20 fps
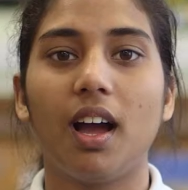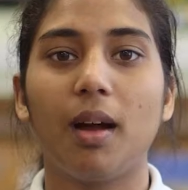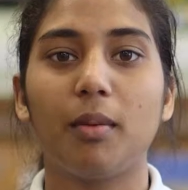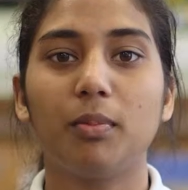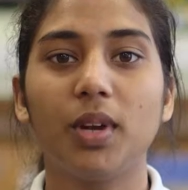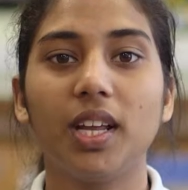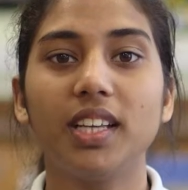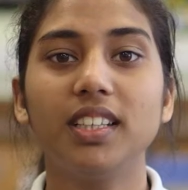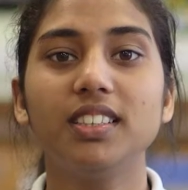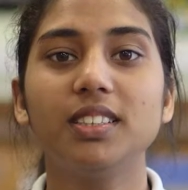I'm
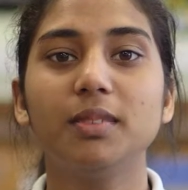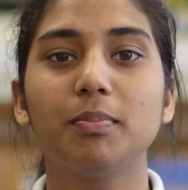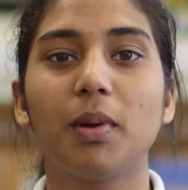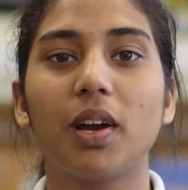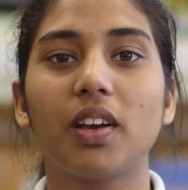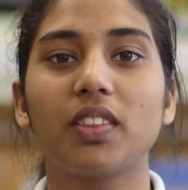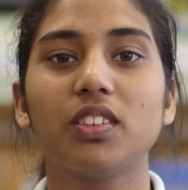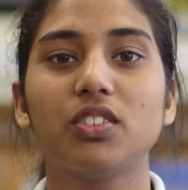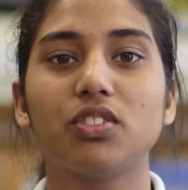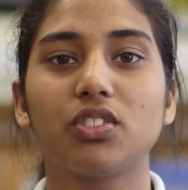ready to
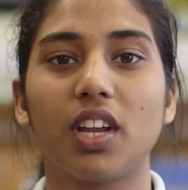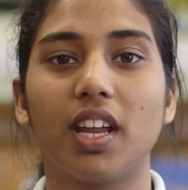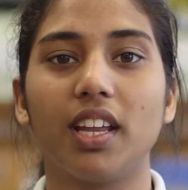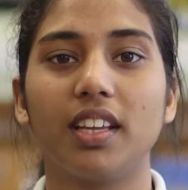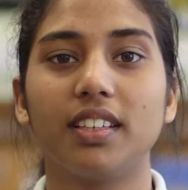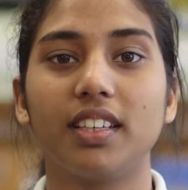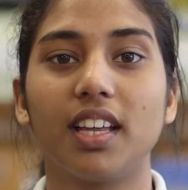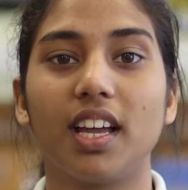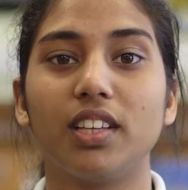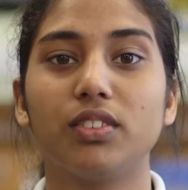buck the
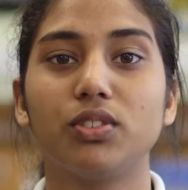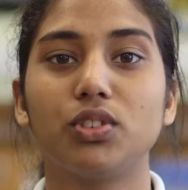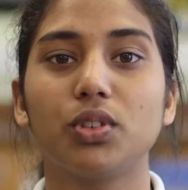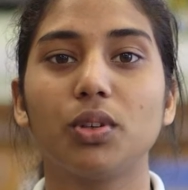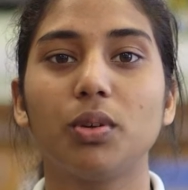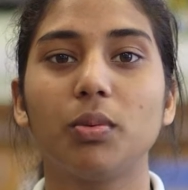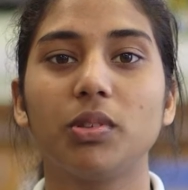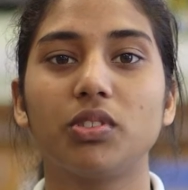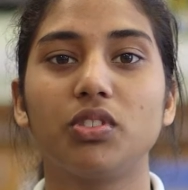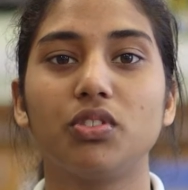trend and show
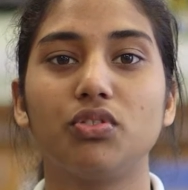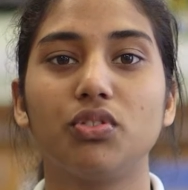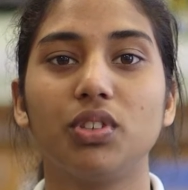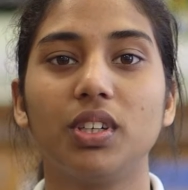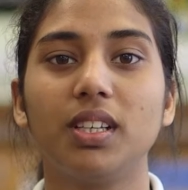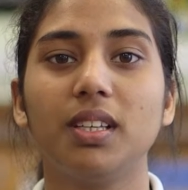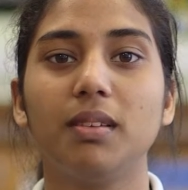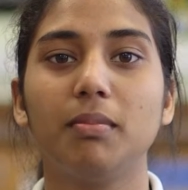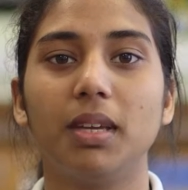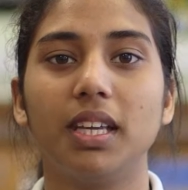what it
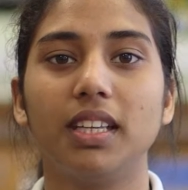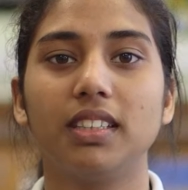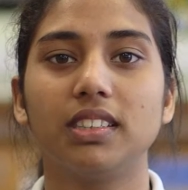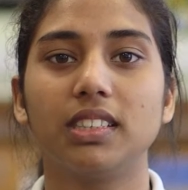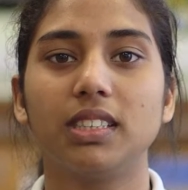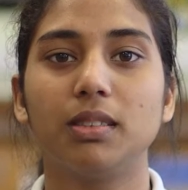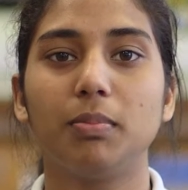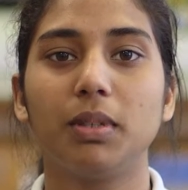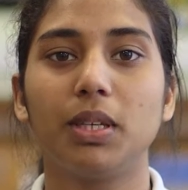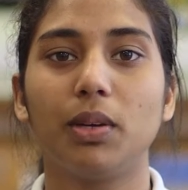really means
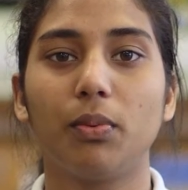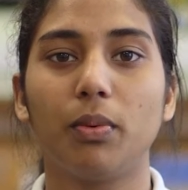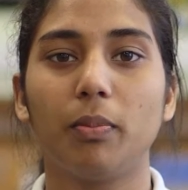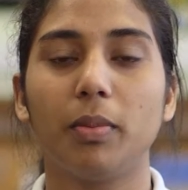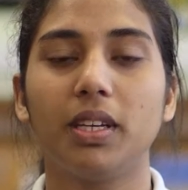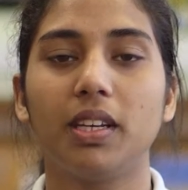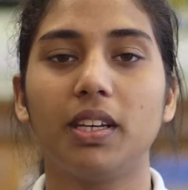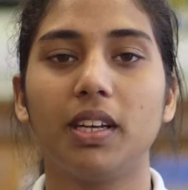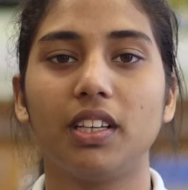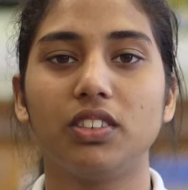to be a
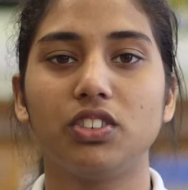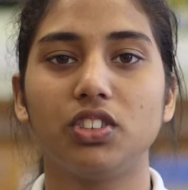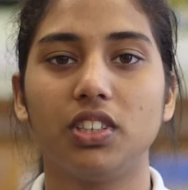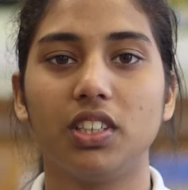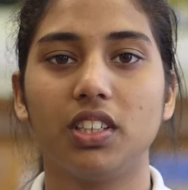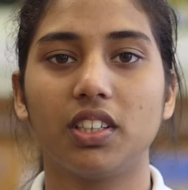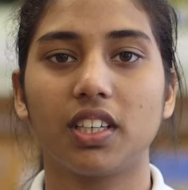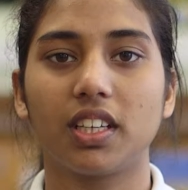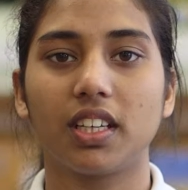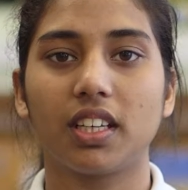woman in
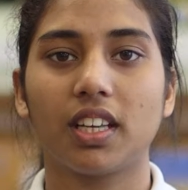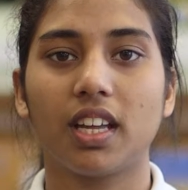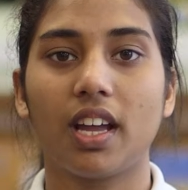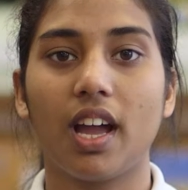engineering.